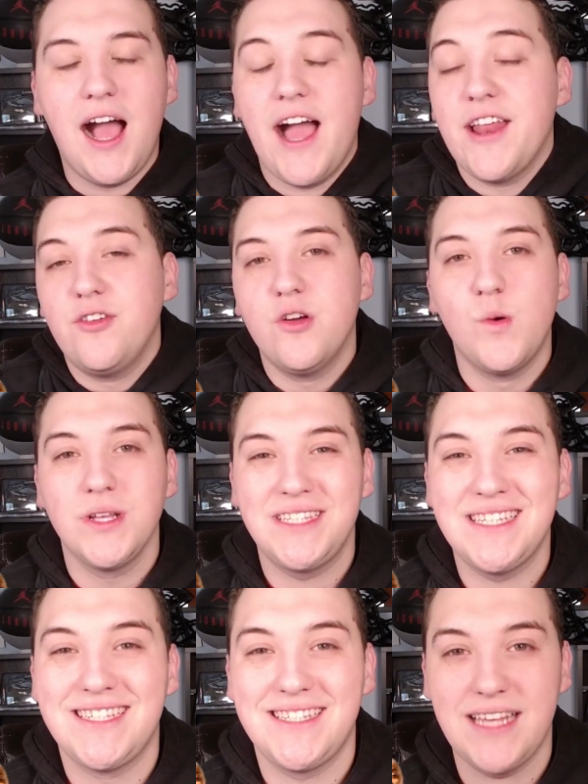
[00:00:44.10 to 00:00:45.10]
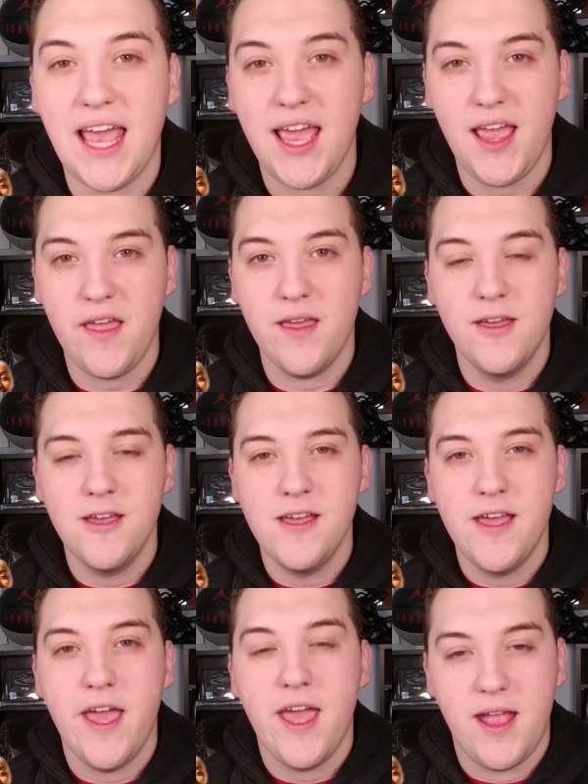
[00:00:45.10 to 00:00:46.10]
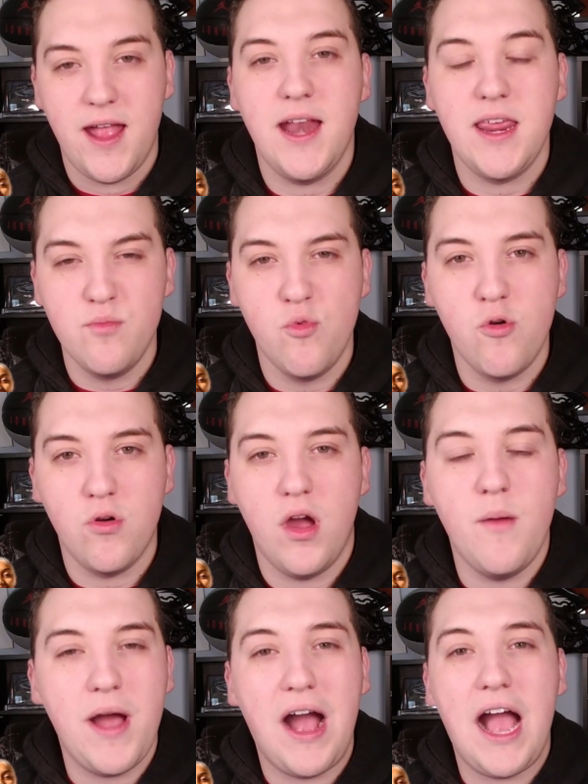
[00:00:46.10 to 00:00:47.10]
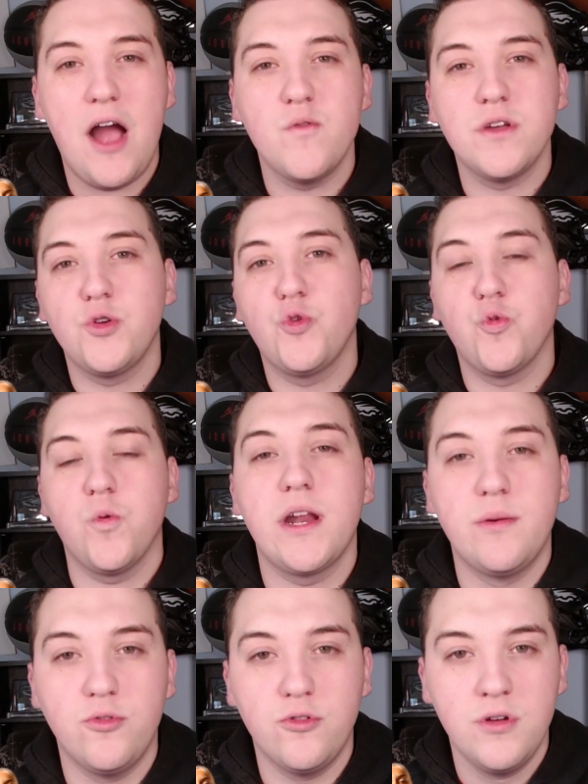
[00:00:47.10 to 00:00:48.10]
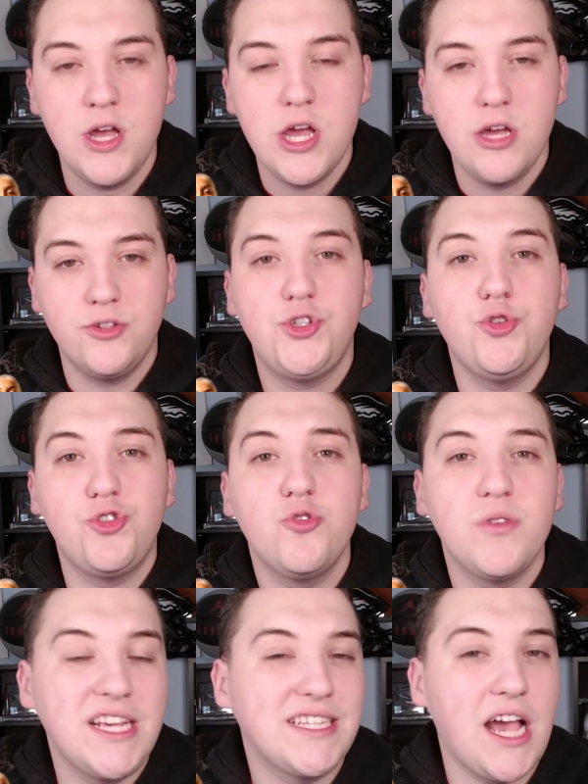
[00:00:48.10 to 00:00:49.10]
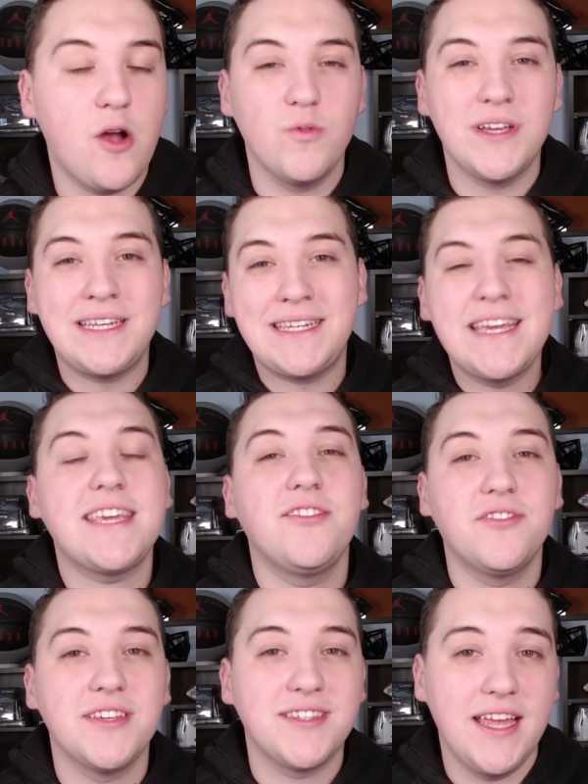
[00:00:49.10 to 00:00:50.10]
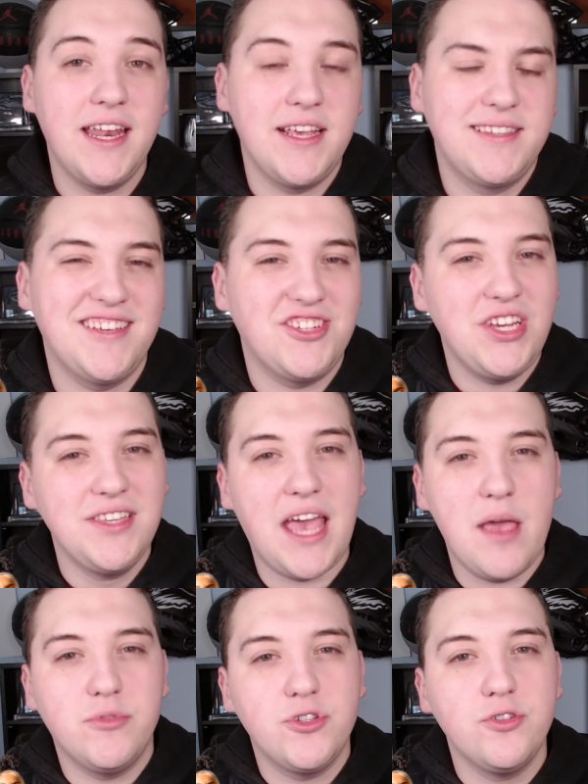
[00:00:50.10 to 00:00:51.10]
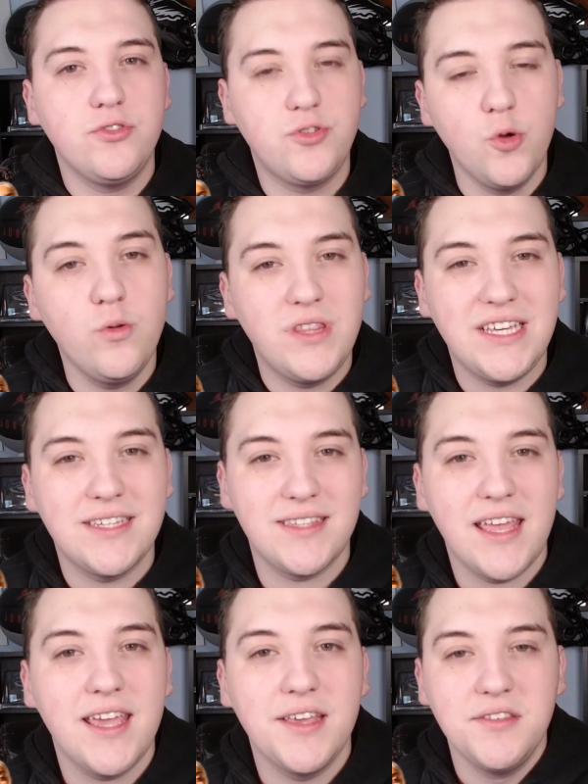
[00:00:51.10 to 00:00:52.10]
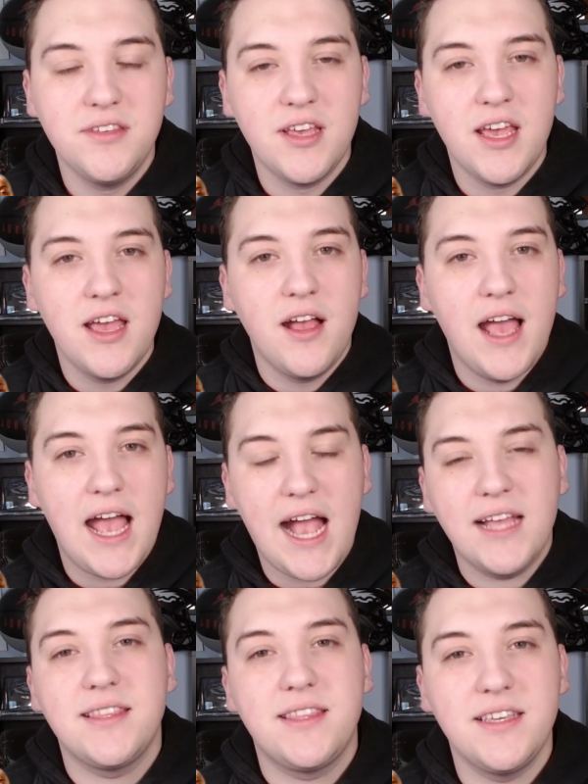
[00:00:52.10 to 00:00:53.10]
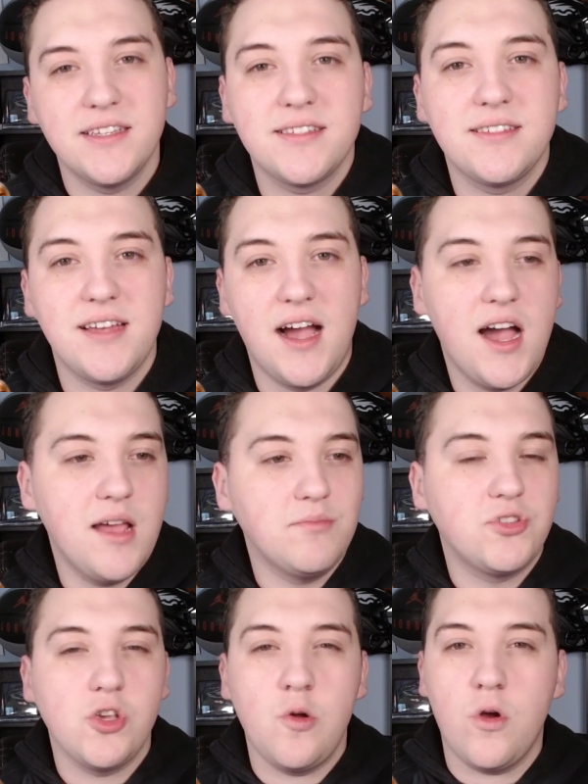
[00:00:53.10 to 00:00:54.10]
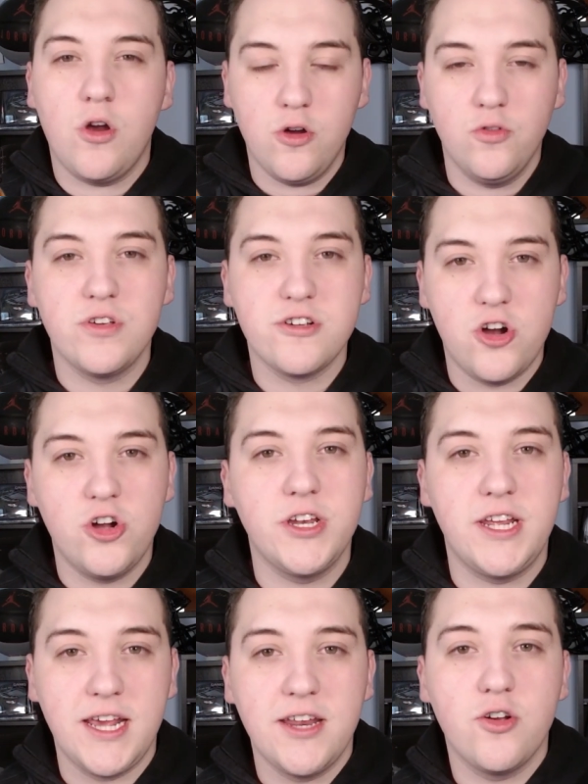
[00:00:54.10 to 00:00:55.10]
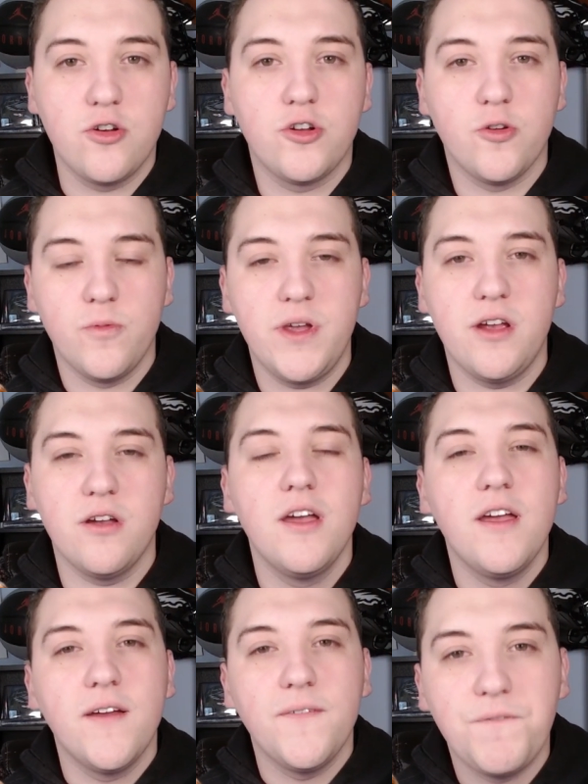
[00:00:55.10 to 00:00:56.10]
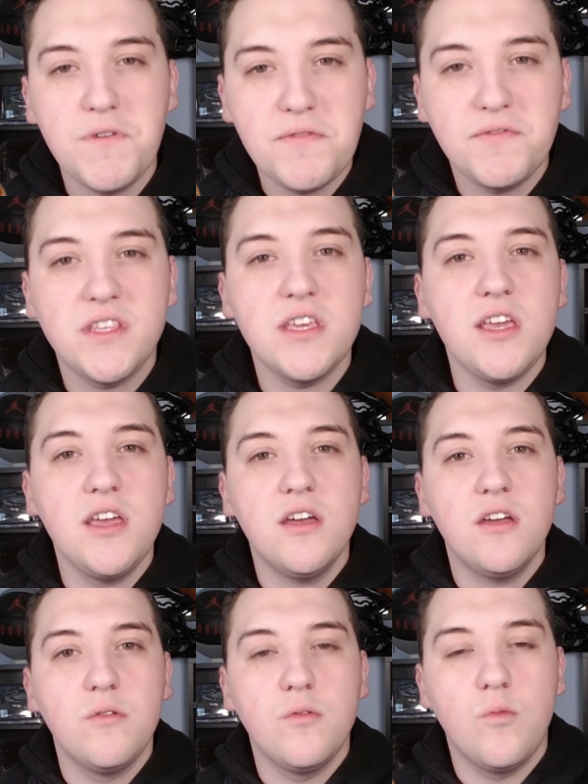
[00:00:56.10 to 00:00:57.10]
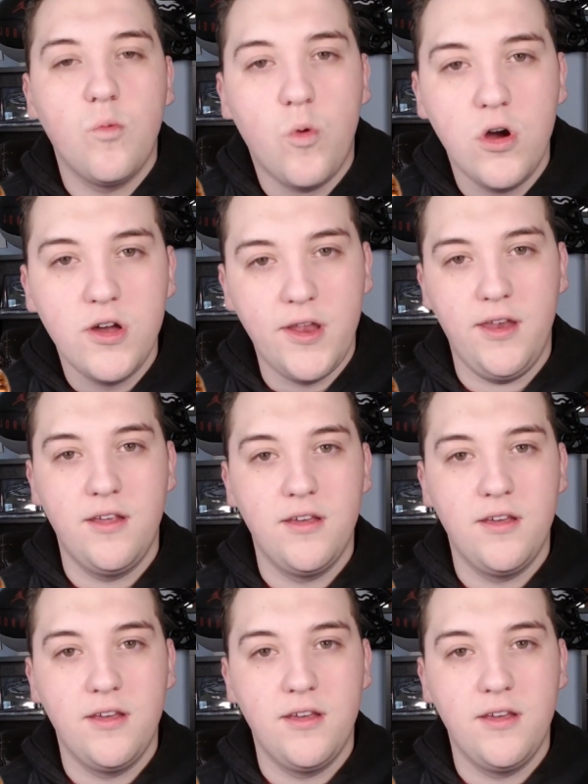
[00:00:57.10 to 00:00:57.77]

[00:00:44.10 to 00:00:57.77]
I don't know what to say anymore about how incredible Juju is, how ridiculous it is that she's able to do these things at this time so early on in her career. 51.